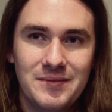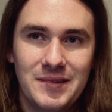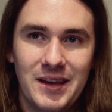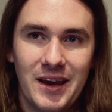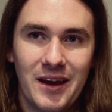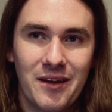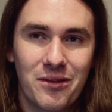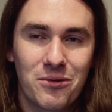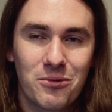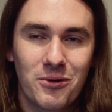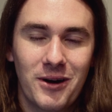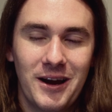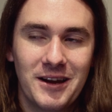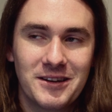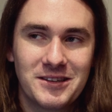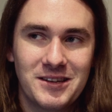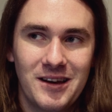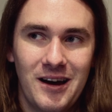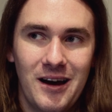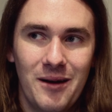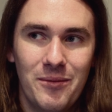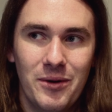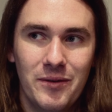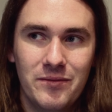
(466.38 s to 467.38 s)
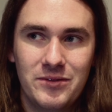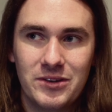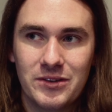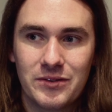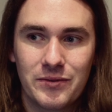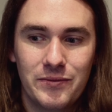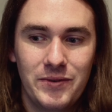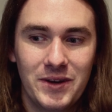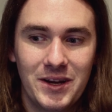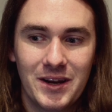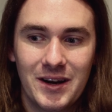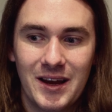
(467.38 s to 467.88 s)
yeah, throughout time I've
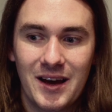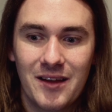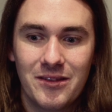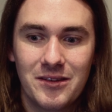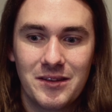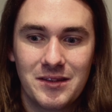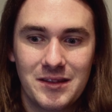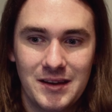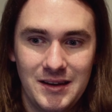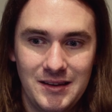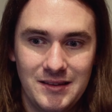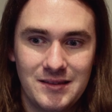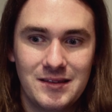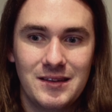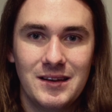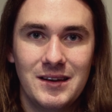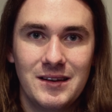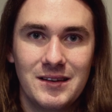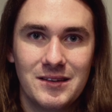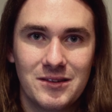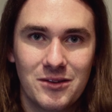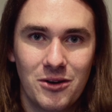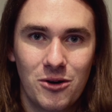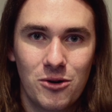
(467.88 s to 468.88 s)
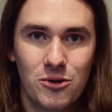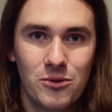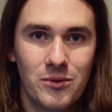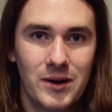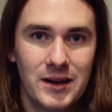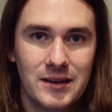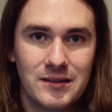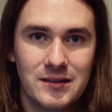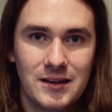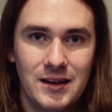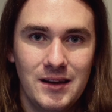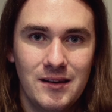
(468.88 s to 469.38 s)
just figured out that these things are
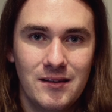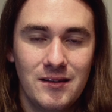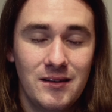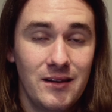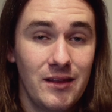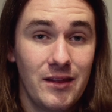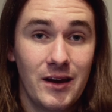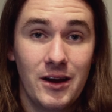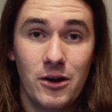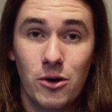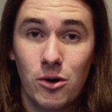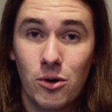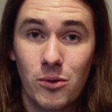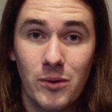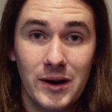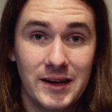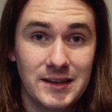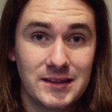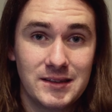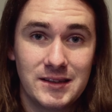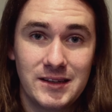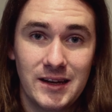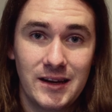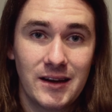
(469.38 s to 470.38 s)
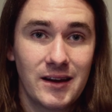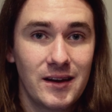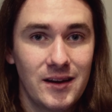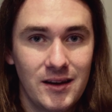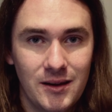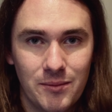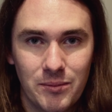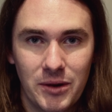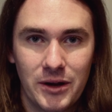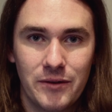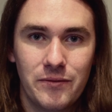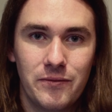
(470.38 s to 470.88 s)
always needed, and they always stay
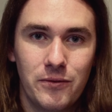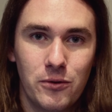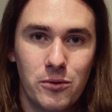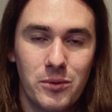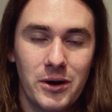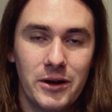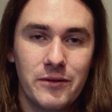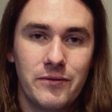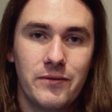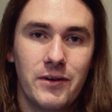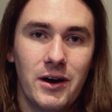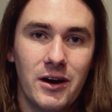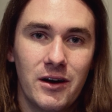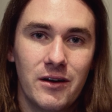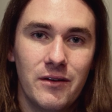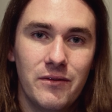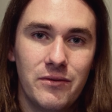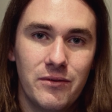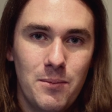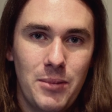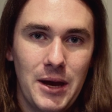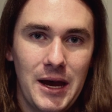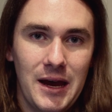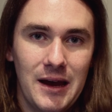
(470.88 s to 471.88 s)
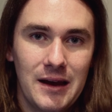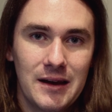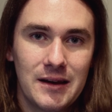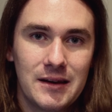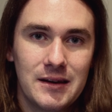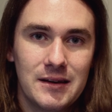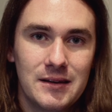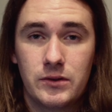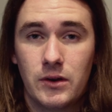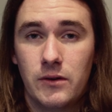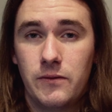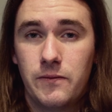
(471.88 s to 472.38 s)
in my 4x5 bag.
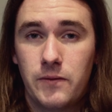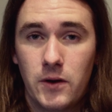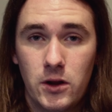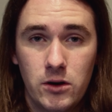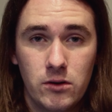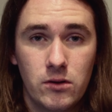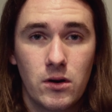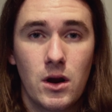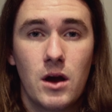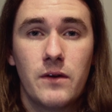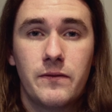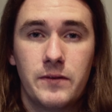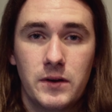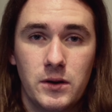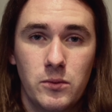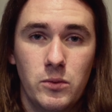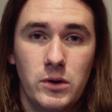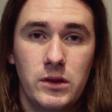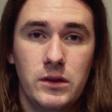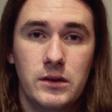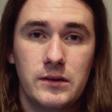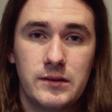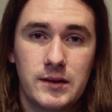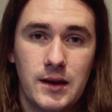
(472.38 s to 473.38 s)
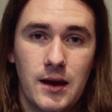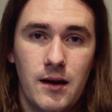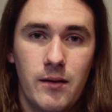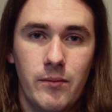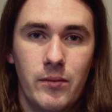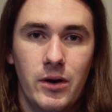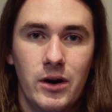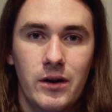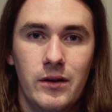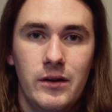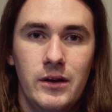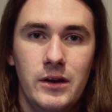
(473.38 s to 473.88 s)
So photographing with this
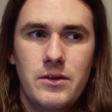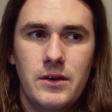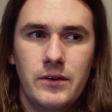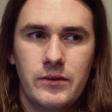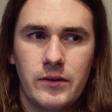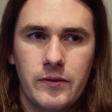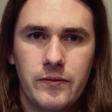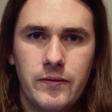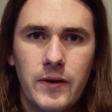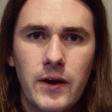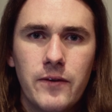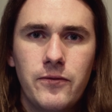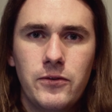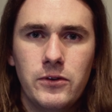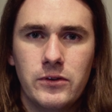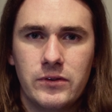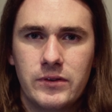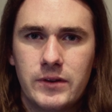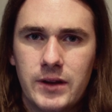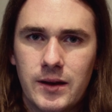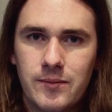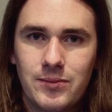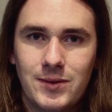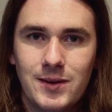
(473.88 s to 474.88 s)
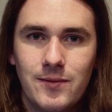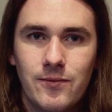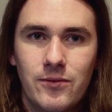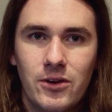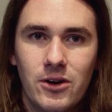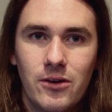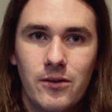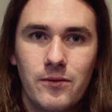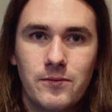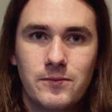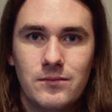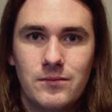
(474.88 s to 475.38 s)
camera, there's a fair few steps
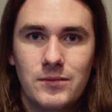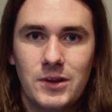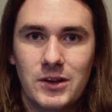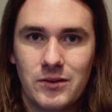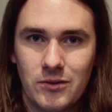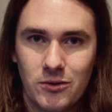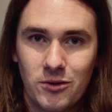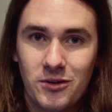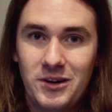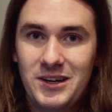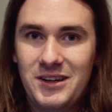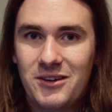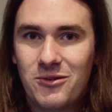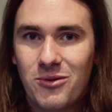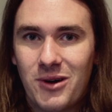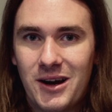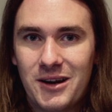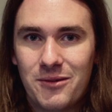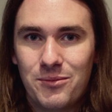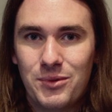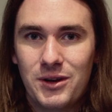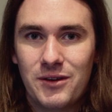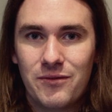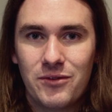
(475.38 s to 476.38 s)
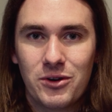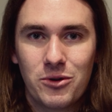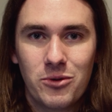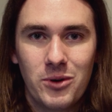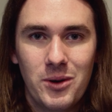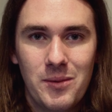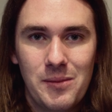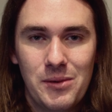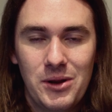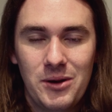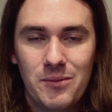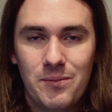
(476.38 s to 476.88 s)
involved. There's already quite a bit of
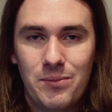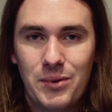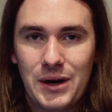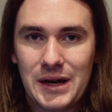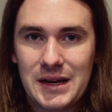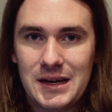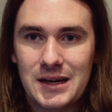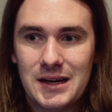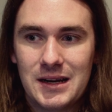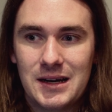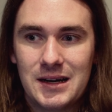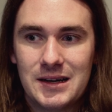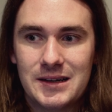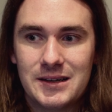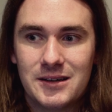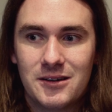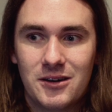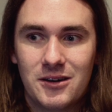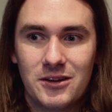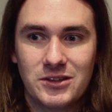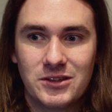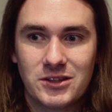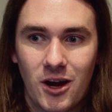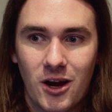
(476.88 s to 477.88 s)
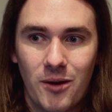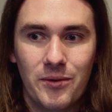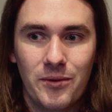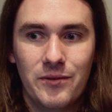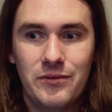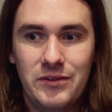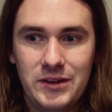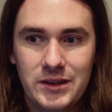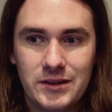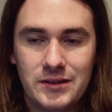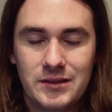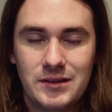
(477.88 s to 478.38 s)
equipment, but on top of
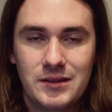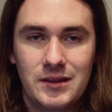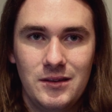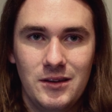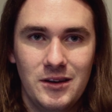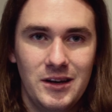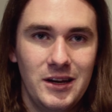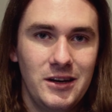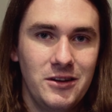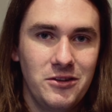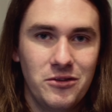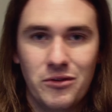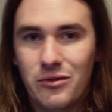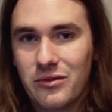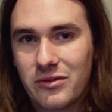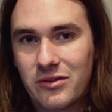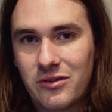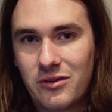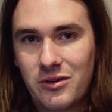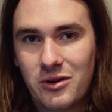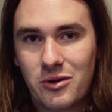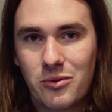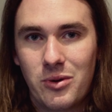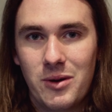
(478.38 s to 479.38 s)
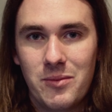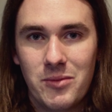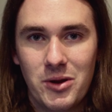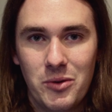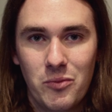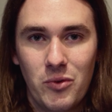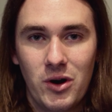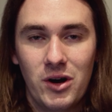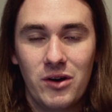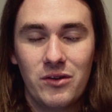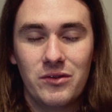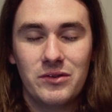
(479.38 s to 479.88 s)
this, you need to use the equipment
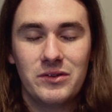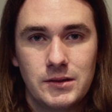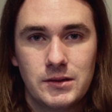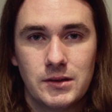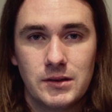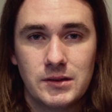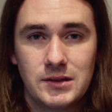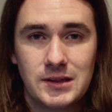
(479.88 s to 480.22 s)
well. So